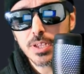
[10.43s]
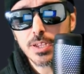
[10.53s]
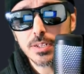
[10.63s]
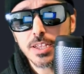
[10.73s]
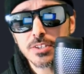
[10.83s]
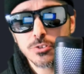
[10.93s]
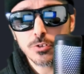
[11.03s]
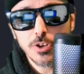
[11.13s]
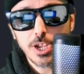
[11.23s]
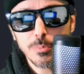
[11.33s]
and
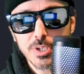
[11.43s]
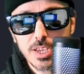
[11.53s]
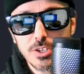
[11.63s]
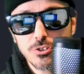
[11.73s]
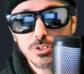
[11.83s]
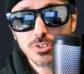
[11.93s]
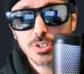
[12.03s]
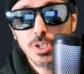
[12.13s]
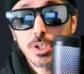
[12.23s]
external applications